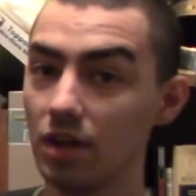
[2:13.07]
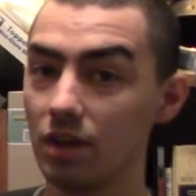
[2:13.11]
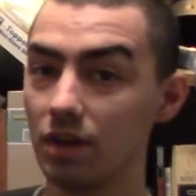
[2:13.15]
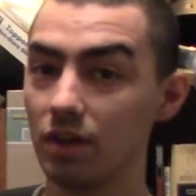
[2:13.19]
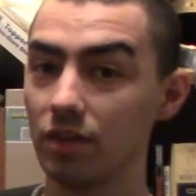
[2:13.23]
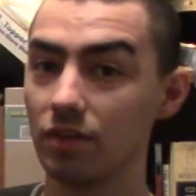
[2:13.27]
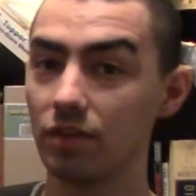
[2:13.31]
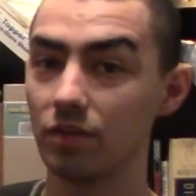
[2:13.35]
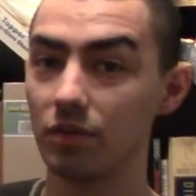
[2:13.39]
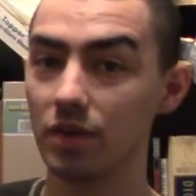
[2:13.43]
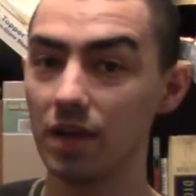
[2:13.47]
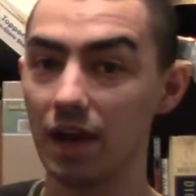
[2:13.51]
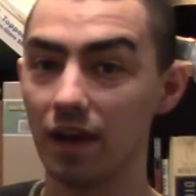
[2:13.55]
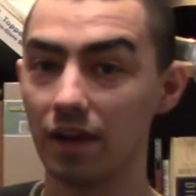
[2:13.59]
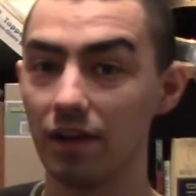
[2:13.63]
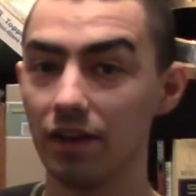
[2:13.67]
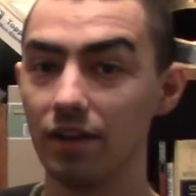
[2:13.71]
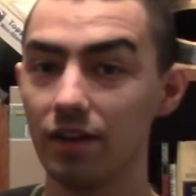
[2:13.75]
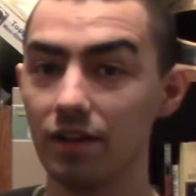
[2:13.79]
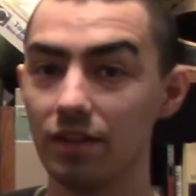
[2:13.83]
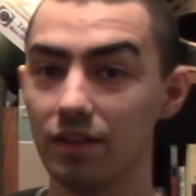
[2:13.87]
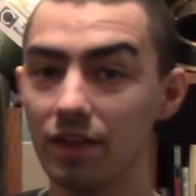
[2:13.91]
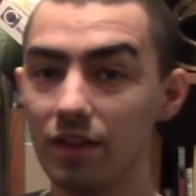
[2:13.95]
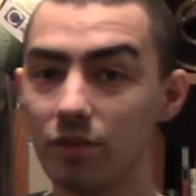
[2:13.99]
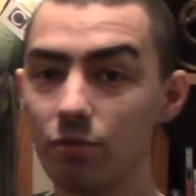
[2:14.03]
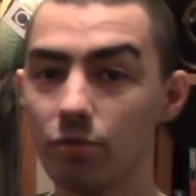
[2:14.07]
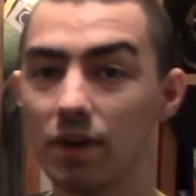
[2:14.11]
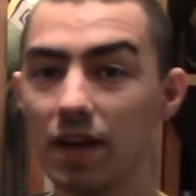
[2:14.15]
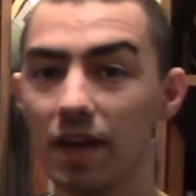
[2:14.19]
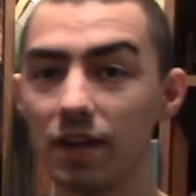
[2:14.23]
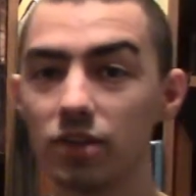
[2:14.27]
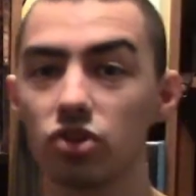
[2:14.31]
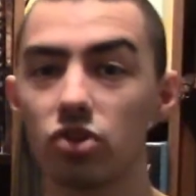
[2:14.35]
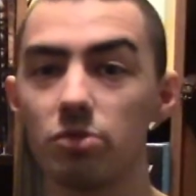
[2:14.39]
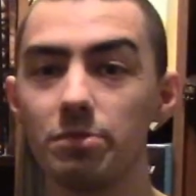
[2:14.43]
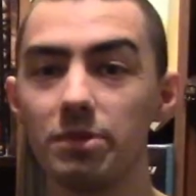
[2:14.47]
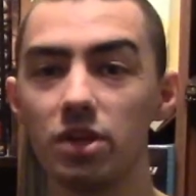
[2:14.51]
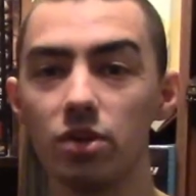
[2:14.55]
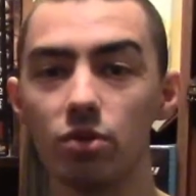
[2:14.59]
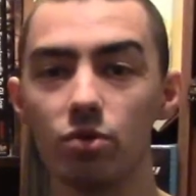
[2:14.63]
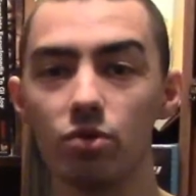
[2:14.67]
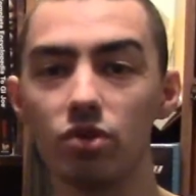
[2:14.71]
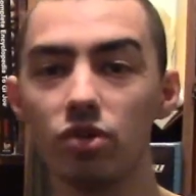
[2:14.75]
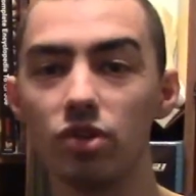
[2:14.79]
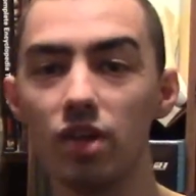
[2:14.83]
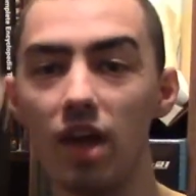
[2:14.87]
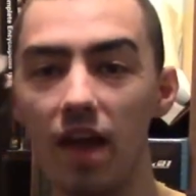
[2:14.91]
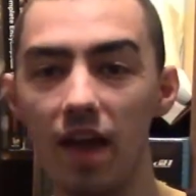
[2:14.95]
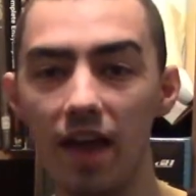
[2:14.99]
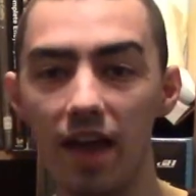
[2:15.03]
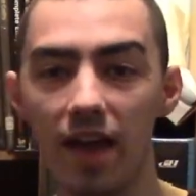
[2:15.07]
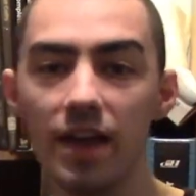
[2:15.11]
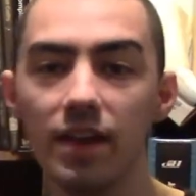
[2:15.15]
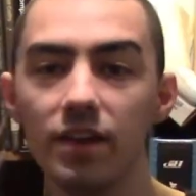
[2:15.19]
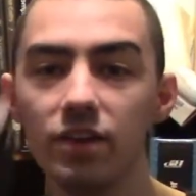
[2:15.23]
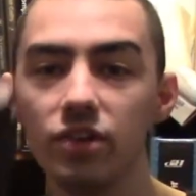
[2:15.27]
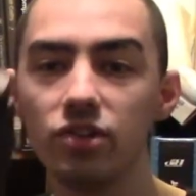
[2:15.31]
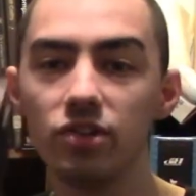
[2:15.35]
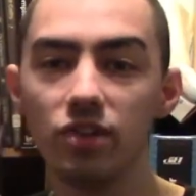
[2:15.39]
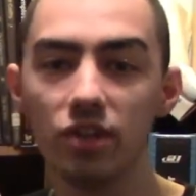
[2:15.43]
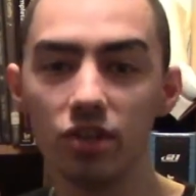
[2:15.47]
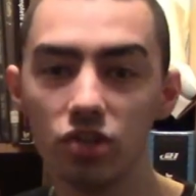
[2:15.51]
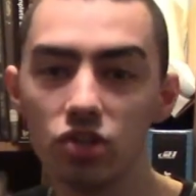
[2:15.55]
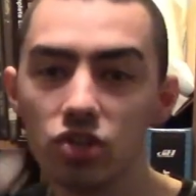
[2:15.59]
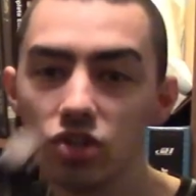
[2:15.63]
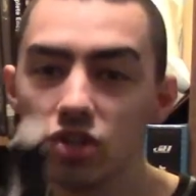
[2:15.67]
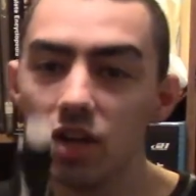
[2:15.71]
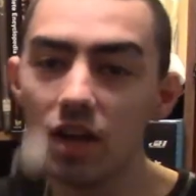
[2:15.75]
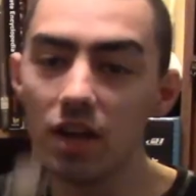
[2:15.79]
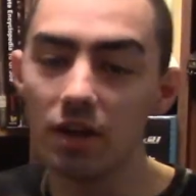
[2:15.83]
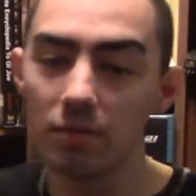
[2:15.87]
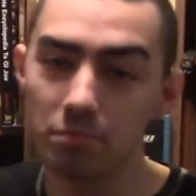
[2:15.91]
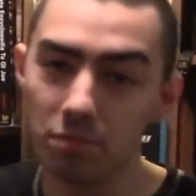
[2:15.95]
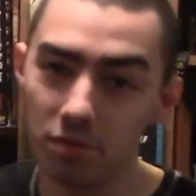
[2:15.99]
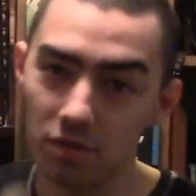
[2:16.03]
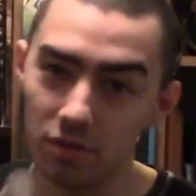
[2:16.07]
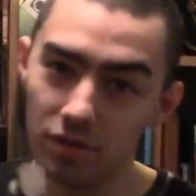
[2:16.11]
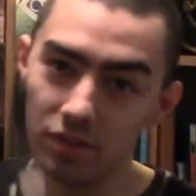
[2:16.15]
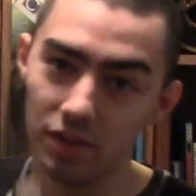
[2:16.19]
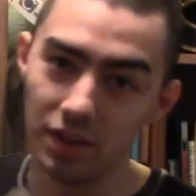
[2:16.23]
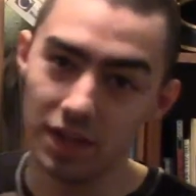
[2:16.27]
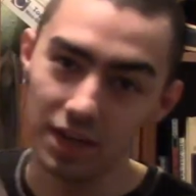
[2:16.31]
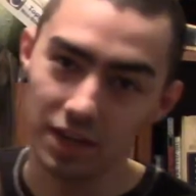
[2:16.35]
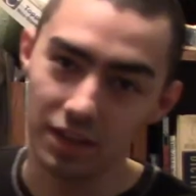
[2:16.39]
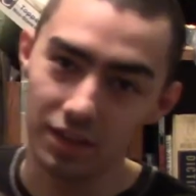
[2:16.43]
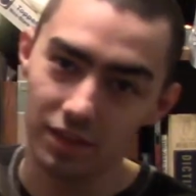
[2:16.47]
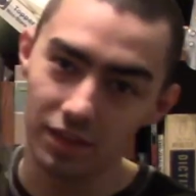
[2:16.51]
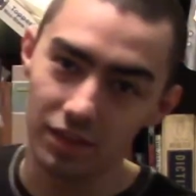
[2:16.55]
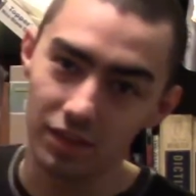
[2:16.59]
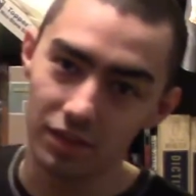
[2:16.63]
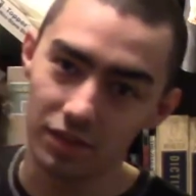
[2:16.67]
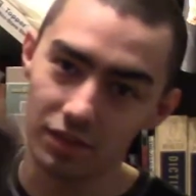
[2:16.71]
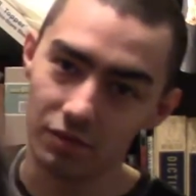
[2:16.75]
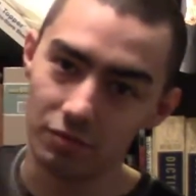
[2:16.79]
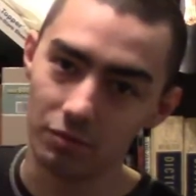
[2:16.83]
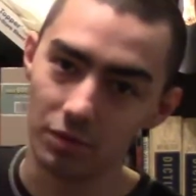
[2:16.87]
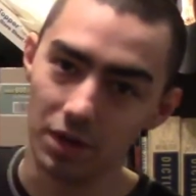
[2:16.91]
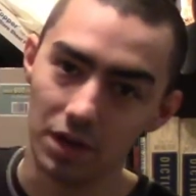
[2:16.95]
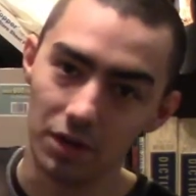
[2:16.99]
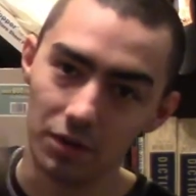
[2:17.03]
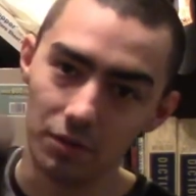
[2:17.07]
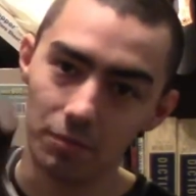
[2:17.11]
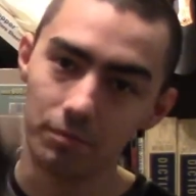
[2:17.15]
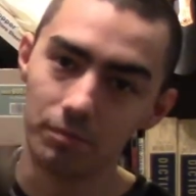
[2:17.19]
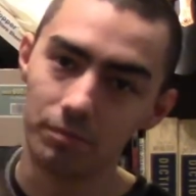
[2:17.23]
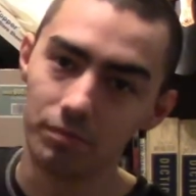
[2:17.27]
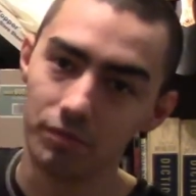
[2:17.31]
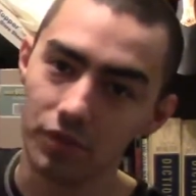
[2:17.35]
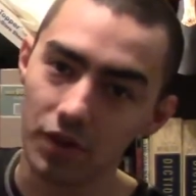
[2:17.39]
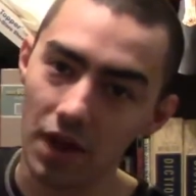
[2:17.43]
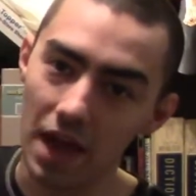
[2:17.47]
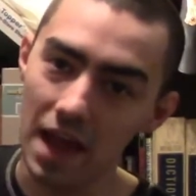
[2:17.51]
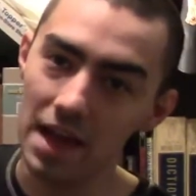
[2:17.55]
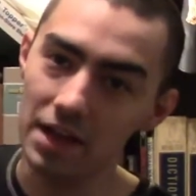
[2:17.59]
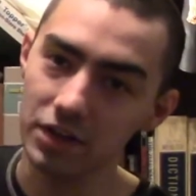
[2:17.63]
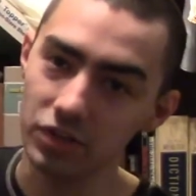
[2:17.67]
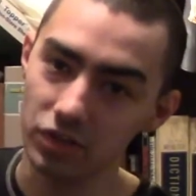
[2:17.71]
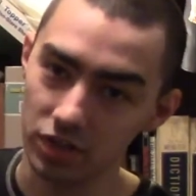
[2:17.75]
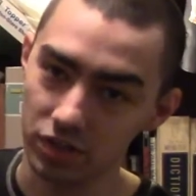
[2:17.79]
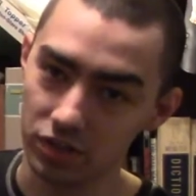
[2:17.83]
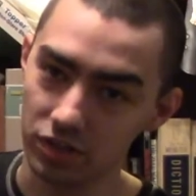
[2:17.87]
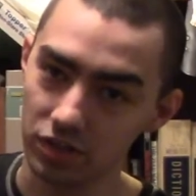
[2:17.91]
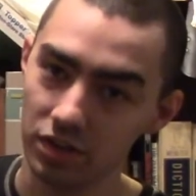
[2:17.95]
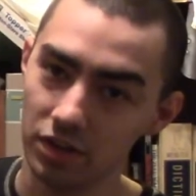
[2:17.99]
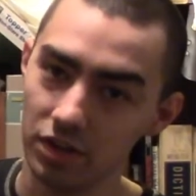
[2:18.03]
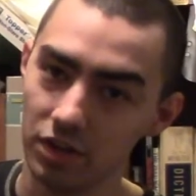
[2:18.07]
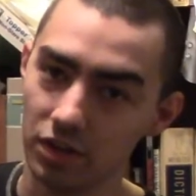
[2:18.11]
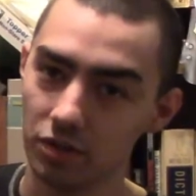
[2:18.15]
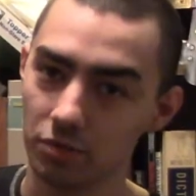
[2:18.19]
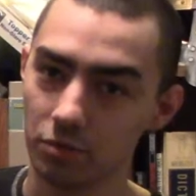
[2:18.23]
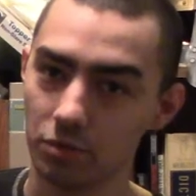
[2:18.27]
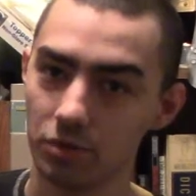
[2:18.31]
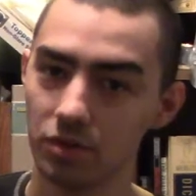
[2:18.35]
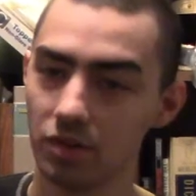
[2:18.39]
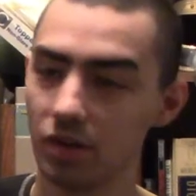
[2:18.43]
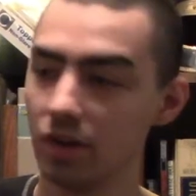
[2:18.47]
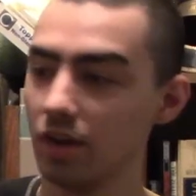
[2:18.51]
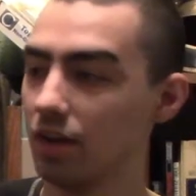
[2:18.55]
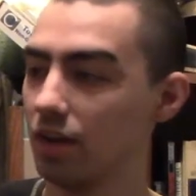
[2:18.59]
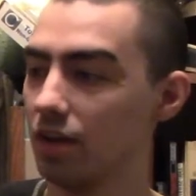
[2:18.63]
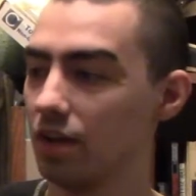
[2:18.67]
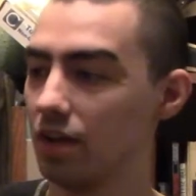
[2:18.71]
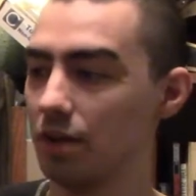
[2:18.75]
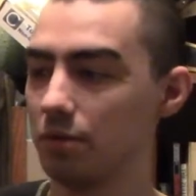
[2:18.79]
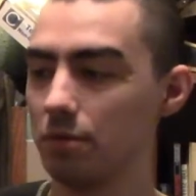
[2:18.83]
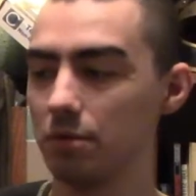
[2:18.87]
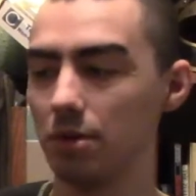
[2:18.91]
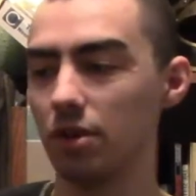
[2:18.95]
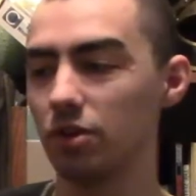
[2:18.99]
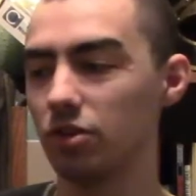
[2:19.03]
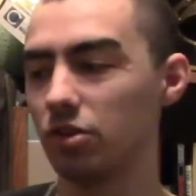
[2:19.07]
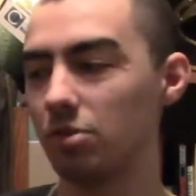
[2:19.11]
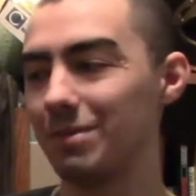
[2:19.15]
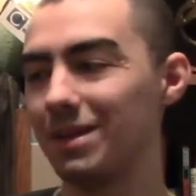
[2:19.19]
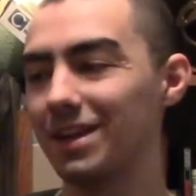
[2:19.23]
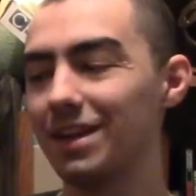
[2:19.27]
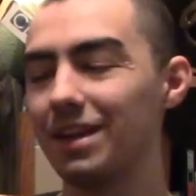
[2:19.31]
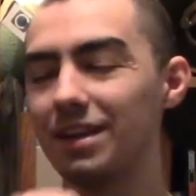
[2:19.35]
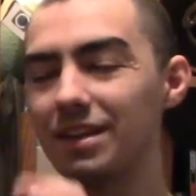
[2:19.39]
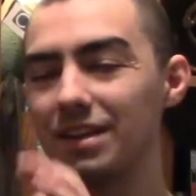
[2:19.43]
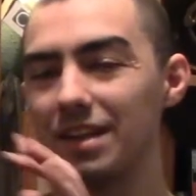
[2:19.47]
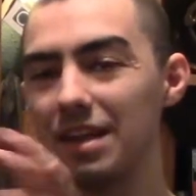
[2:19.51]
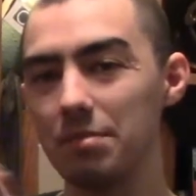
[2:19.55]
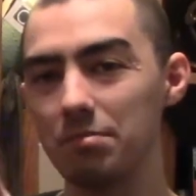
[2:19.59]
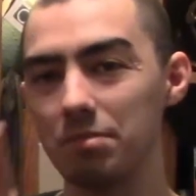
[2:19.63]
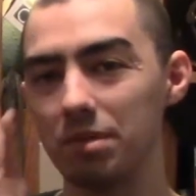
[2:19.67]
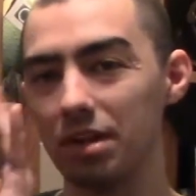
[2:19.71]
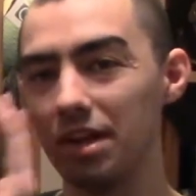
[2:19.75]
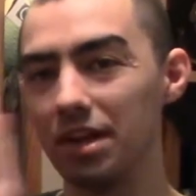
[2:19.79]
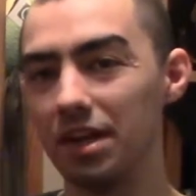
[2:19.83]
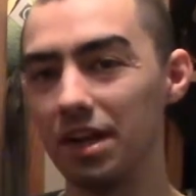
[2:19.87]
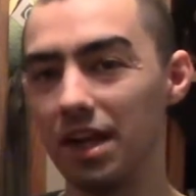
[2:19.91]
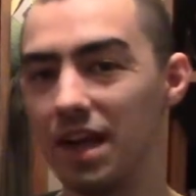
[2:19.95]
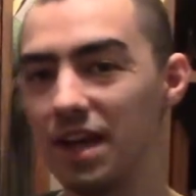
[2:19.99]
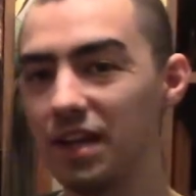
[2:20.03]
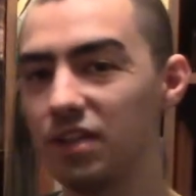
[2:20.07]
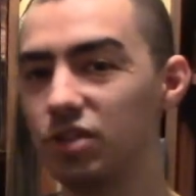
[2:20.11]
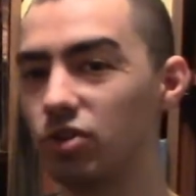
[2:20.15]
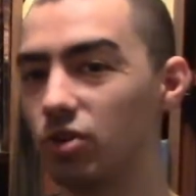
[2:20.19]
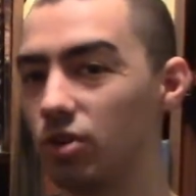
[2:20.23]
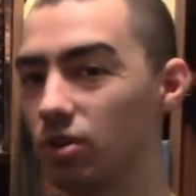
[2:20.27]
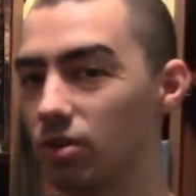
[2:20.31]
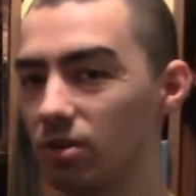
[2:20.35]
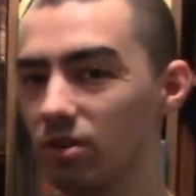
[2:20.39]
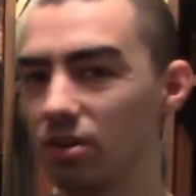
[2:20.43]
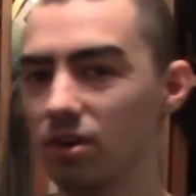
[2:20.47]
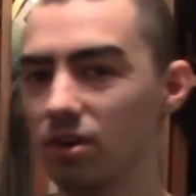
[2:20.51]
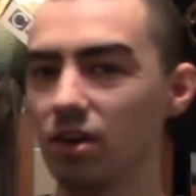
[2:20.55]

So yeah, this would actually be used to edge the ship, like, well, to edge it. In other words, it would also be nicknamed an edger.